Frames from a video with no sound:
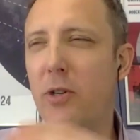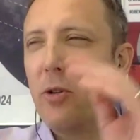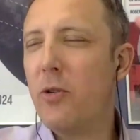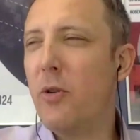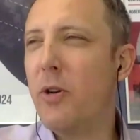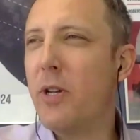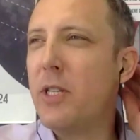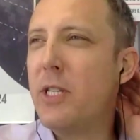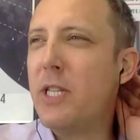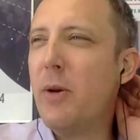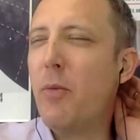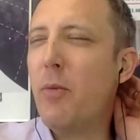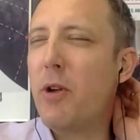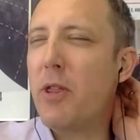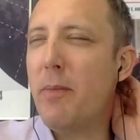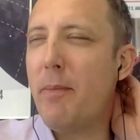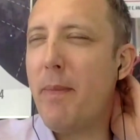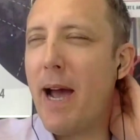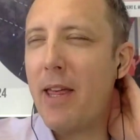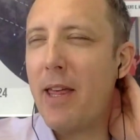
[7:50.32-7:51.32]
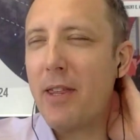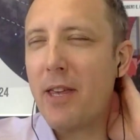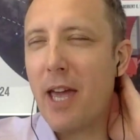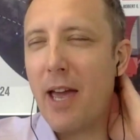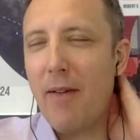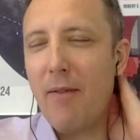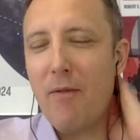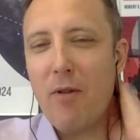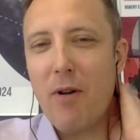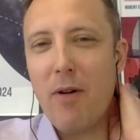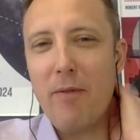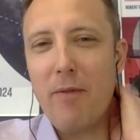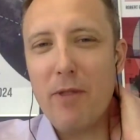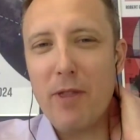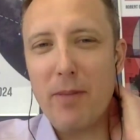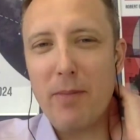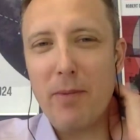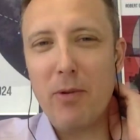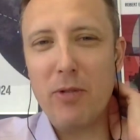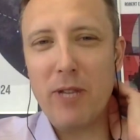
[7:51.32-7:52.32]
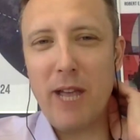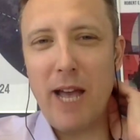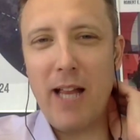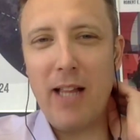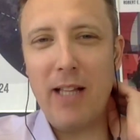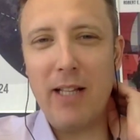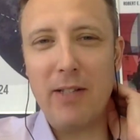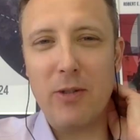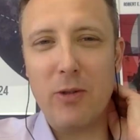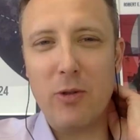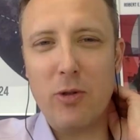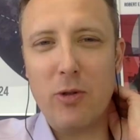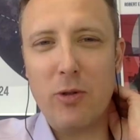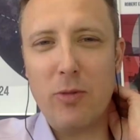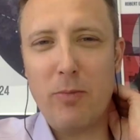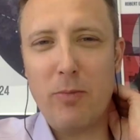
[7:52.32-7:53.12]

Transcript: you can see where the math came from for the Booz Allen.